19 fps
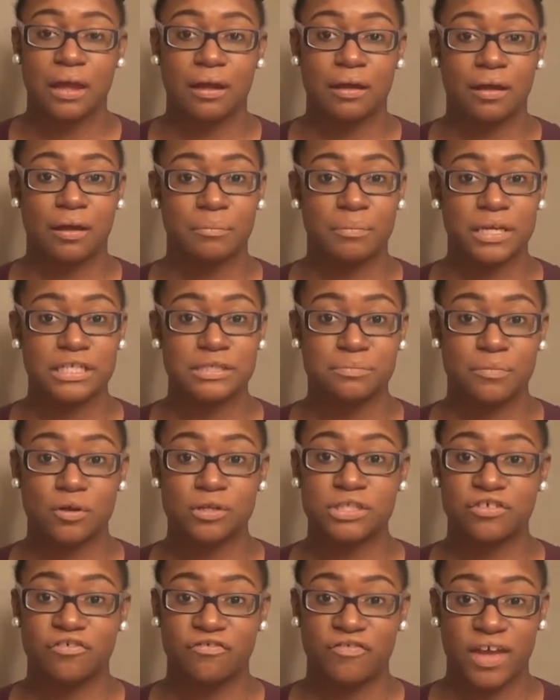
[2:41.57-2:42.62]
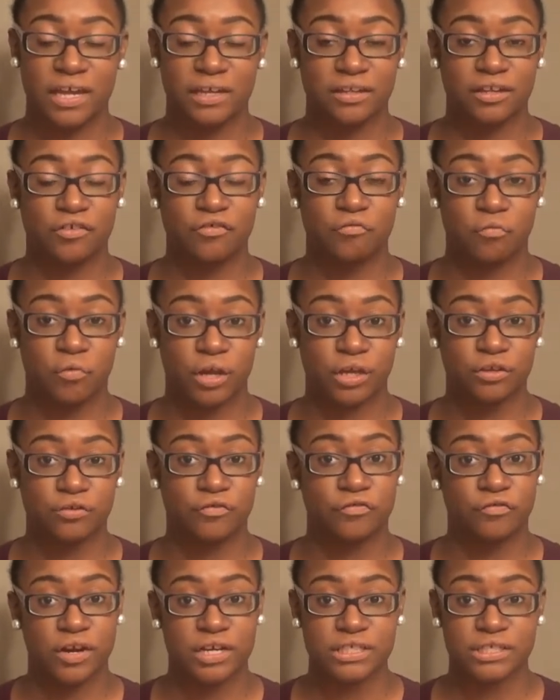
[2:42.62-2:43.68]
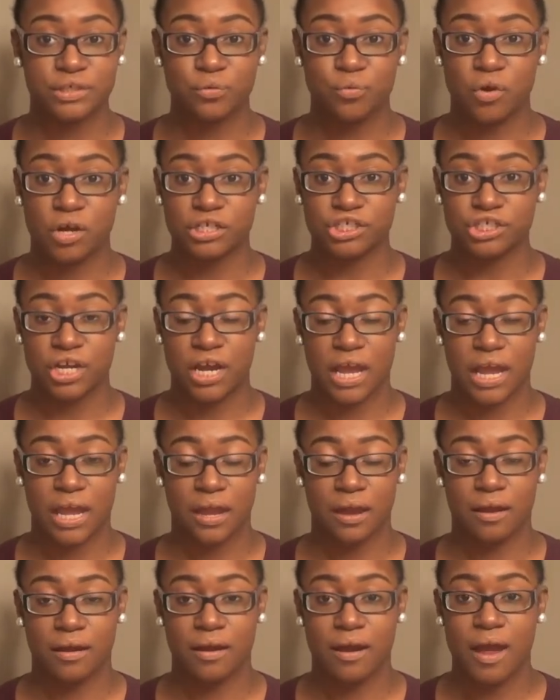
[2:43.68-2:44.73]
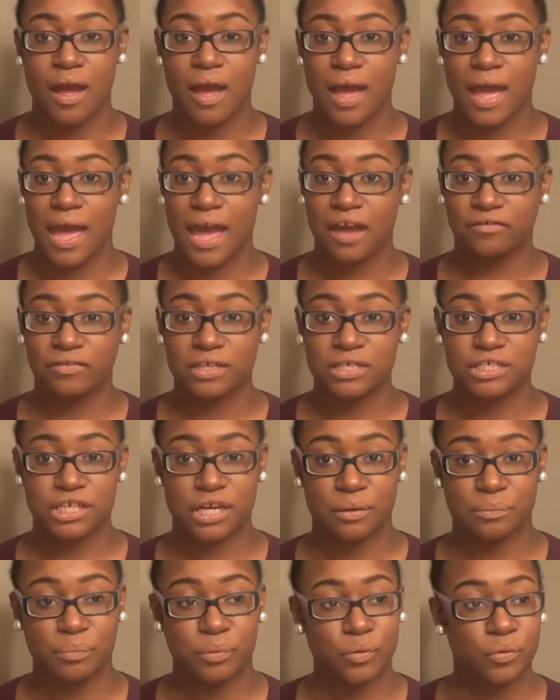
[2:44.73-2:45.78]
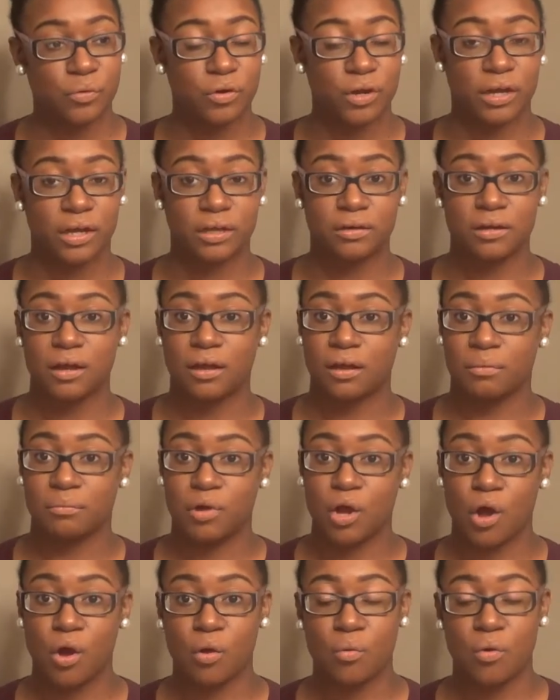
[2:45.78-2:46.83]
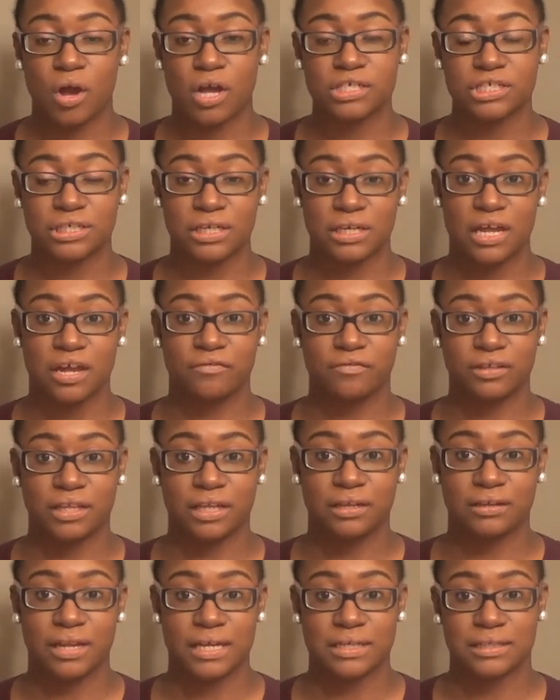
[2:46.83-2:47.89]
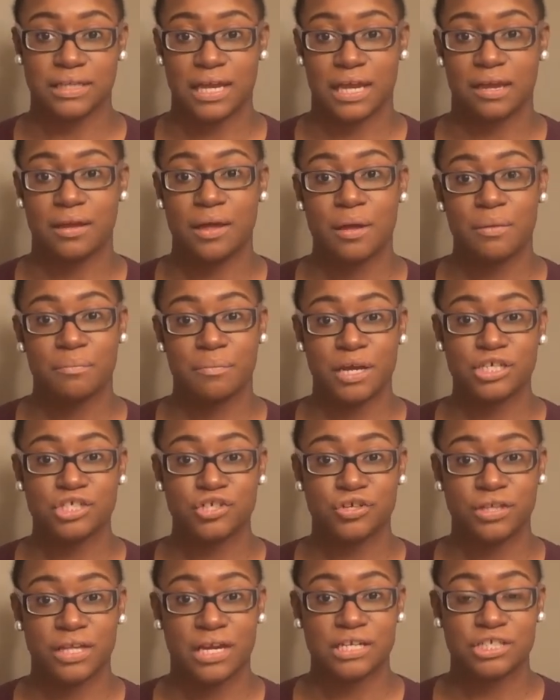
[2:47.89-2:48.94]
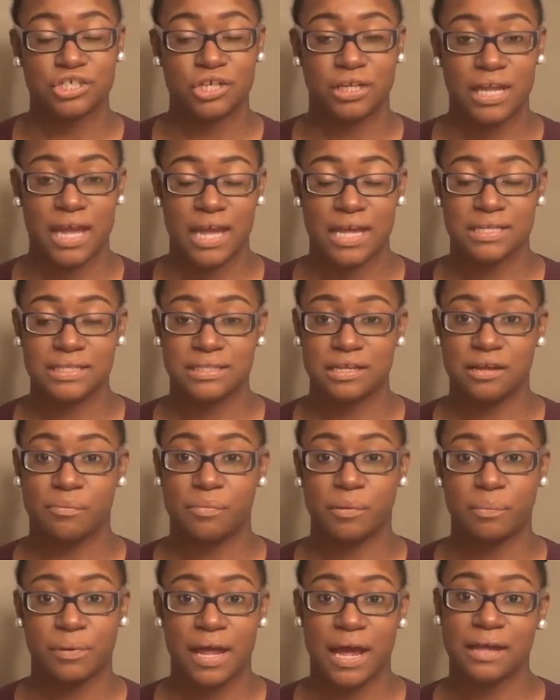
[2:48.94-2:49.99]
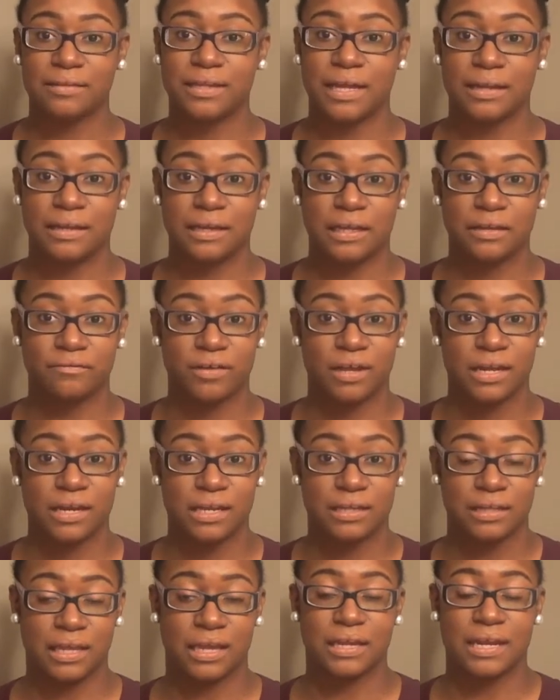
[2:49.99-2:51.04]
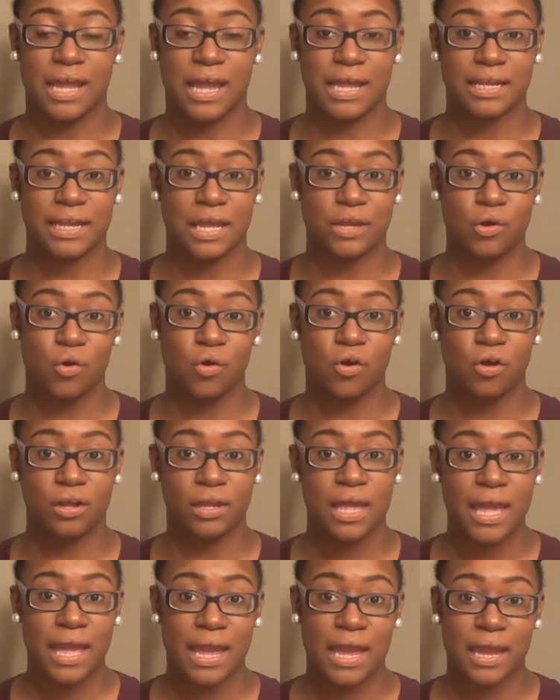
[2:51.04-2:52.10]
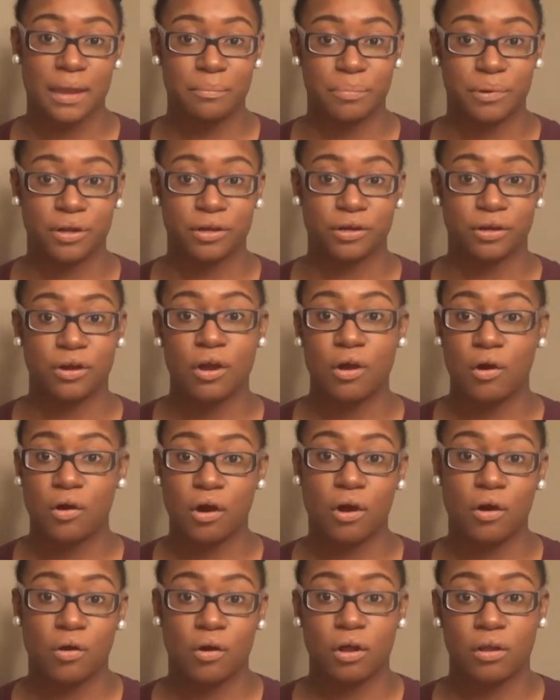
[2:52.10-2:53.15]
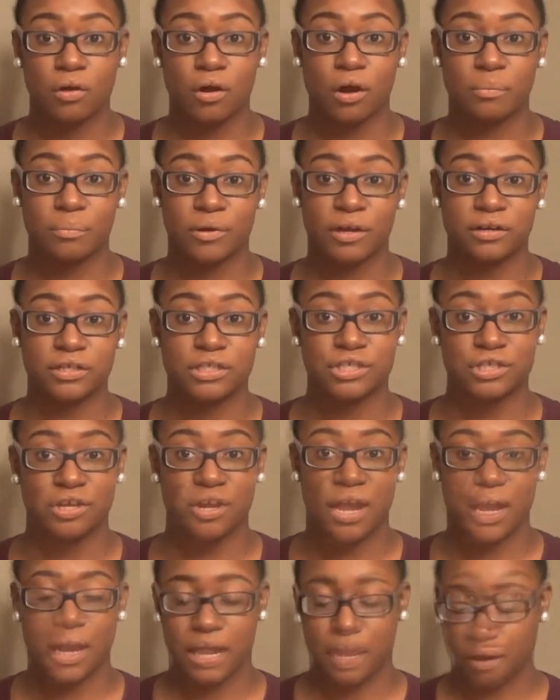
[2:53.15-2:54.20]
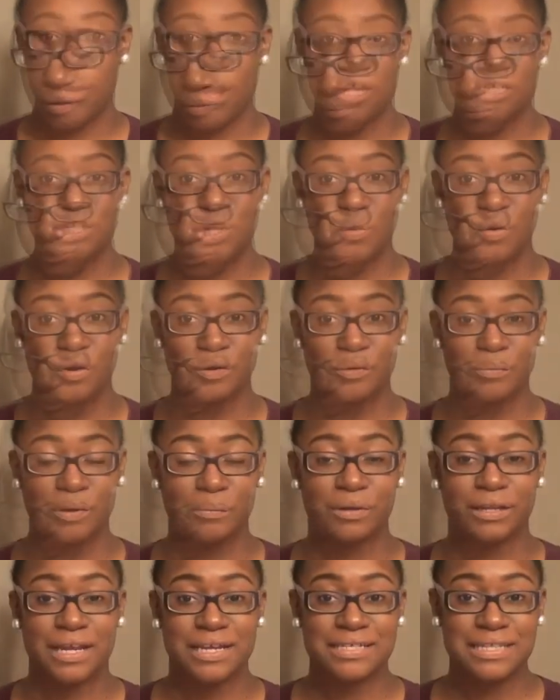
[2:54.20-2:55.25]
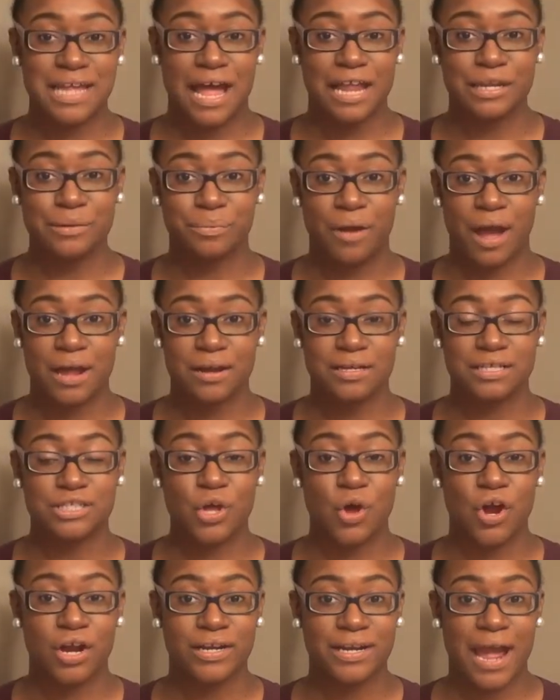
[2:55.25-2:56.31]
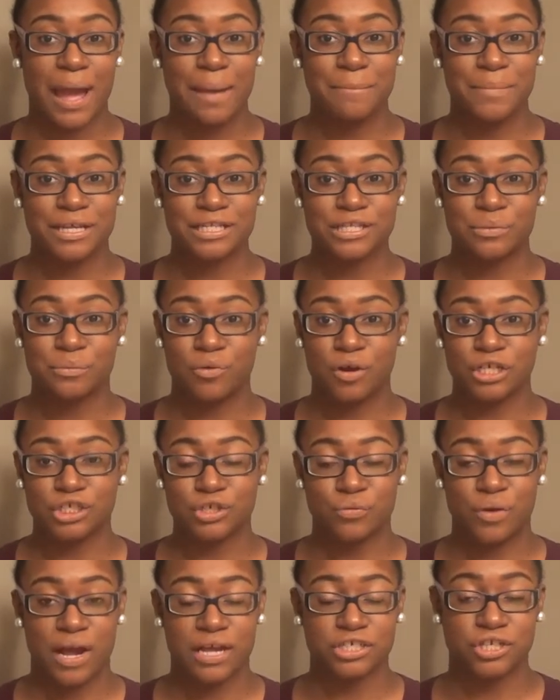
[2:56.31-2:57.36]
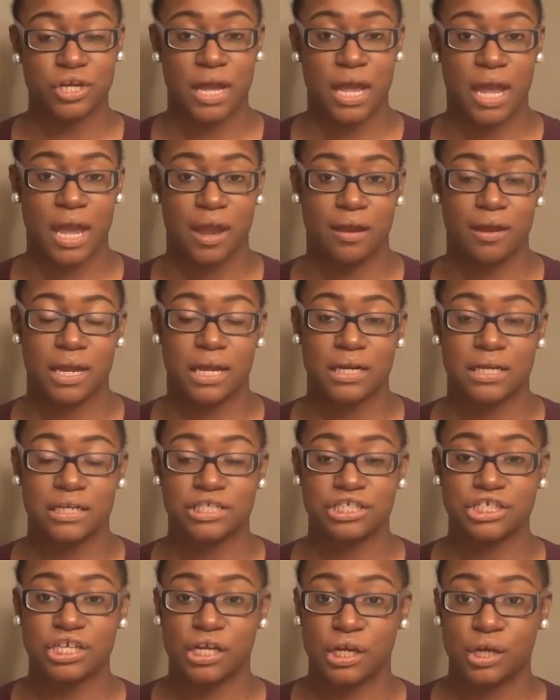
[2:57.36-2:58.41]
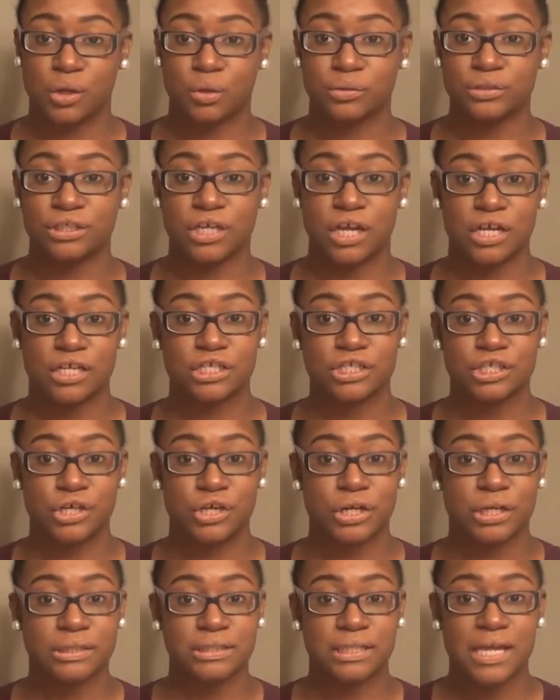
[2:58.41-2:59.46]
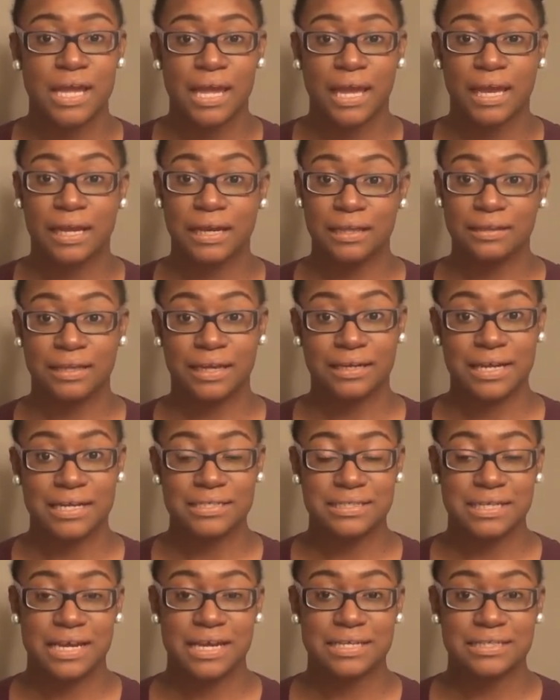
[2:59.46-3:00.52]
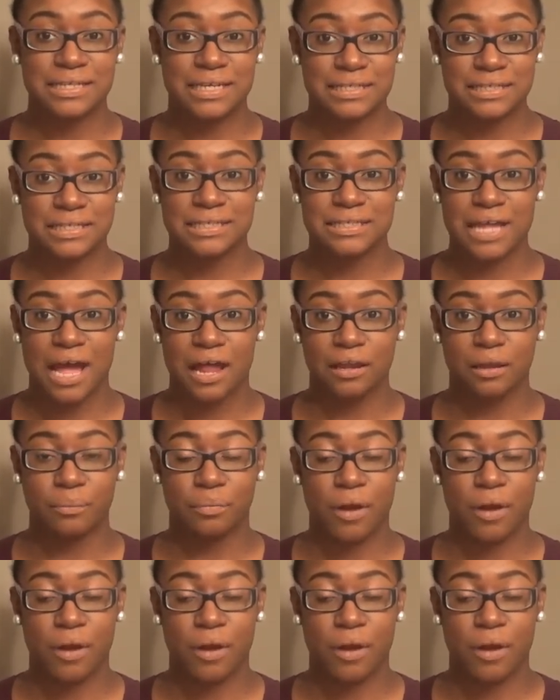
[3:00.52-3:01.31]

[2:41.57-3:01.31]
It's most effective when you freshly wash your hair after shampooing, cold washing and everything like that. Make sure that is your last step. Apply that leave-in and then add that oil and butter, or oil or butter, to your hair. You also want to remember that styling products are not meant to moisturize your hair. Any gels, custards, anything that says it's a styling